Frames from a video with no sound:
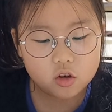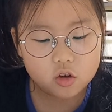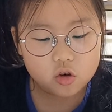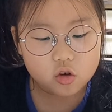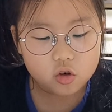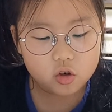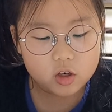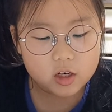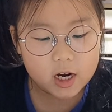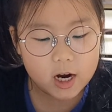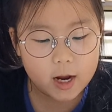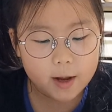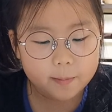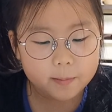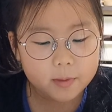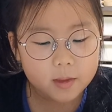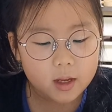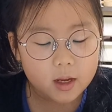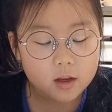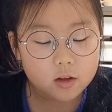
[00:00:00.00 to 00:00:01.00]
to
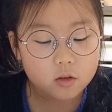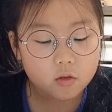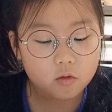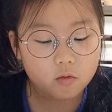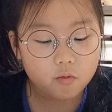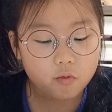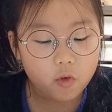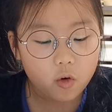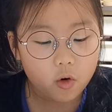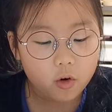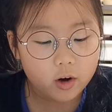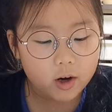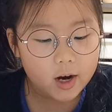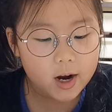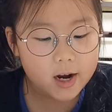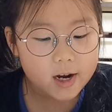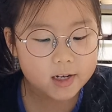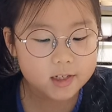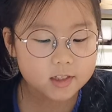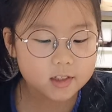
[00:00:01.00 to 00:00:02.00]
them for
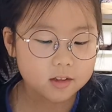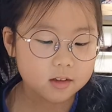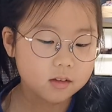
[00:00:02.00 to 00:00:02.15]
as